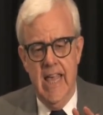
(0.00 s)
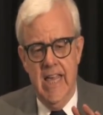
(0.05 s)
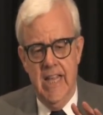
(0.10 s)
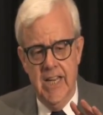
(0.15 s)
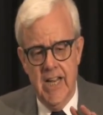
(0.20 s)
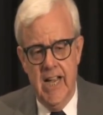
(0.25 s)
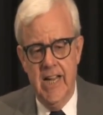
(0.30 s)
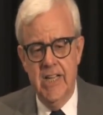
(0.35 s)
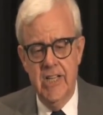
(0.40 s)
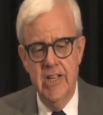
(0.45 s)

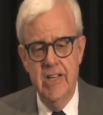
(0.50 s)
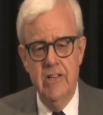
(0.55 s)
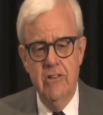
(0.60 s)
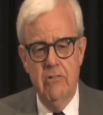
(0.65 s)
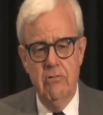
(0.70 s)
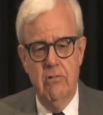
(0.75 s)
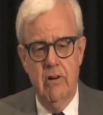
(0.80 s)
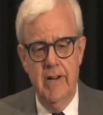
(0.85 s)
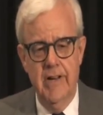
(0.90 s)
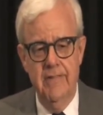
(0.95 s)
In
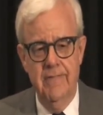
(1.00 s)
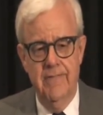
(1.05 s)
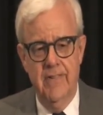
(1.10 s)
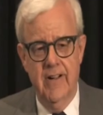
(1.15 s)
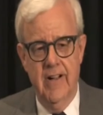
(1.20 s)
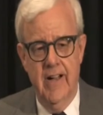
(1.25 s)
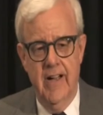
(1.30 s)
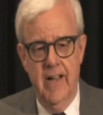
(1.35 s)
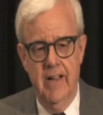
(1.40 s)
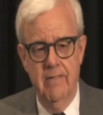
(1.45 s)

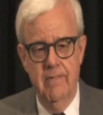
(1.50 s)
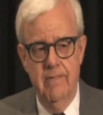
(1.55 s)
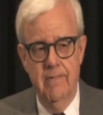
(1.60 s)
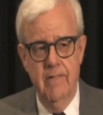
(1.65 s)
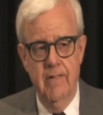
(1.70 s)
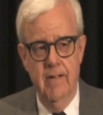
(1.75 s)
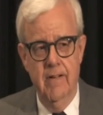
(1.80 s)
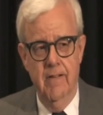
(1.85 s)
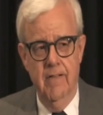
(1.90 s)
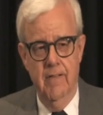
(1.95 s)

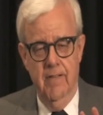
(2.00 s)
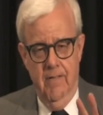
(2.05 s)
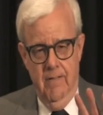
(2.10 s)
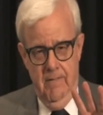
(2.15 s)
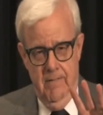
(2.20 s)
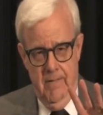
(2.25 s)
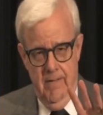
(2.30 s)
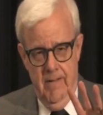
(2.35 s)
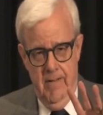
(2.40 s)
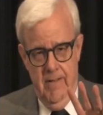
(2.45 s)
1925,
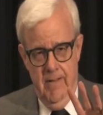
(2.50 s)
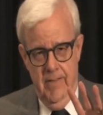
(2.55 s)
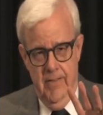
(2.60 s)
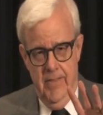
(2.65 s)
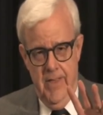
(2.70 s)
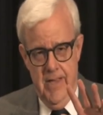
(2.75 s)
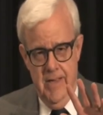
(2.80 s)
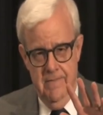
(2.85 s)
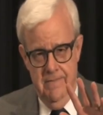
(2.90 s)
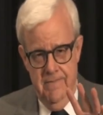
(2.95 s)

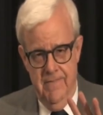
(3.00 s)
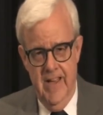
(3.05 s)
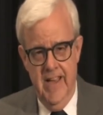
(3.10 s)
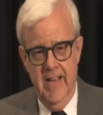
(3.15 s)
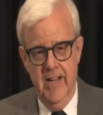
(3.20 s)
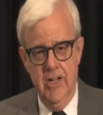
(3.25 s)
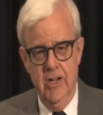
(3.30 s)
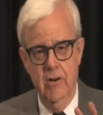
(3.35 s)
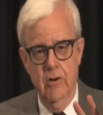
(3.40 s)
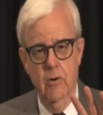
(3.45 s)
the
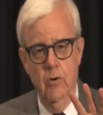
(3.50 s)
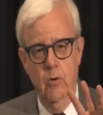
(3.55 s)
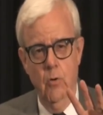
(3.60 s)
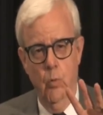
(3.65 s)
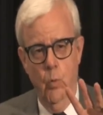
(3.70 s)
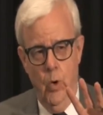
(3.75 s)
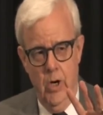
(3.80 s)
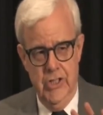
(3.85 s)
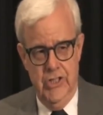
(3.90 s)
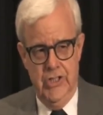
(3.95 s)
event
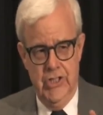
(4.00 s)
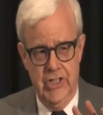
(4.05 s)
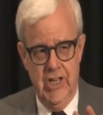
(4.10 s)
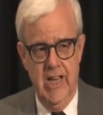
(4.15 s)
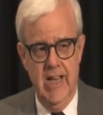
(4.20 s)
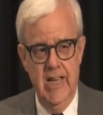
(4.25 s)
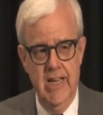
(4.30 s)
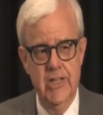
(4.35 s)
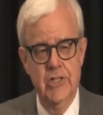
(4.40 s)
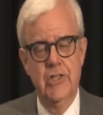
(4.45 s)
was
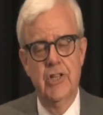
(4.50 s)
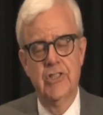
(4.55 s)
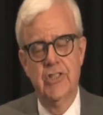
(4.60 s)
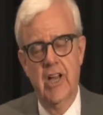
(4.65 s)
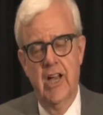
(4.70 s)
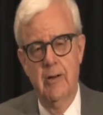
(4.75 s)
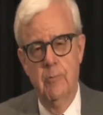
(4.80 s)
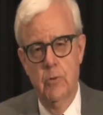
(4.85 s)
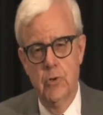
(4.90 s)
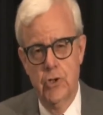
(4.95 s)
staged,
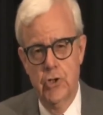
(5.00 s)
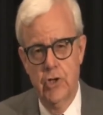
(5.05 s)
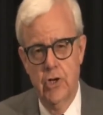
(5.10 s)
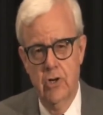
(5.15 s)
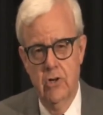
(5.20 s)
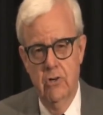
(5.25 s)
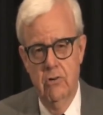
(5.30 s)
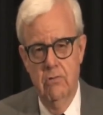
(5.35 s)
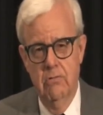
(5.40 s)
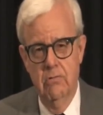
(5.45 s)
as I will
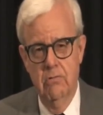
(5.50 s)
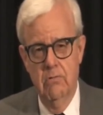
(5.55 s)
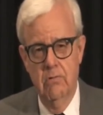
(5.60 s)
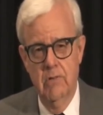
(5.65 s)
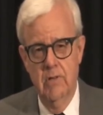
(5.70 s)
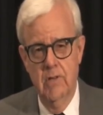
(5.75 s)
show,